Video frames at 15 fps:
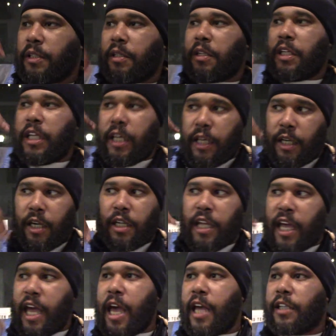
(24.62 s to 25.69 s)
get
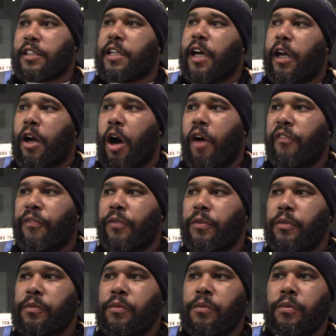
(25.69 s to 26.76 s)
their head cut off.
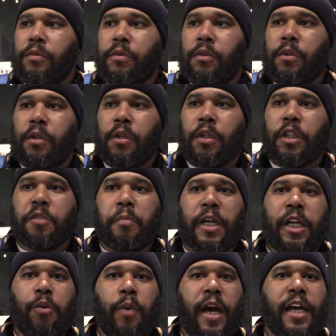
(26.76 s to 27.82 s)
There's
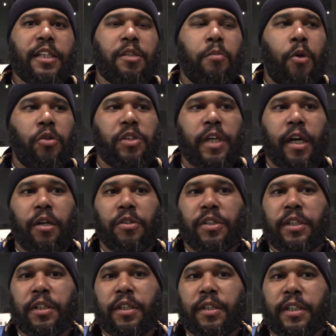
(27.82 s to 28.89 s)
many ways the Most High gonna
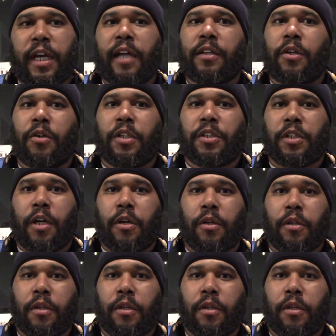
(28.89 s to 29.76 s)
see death on this earth.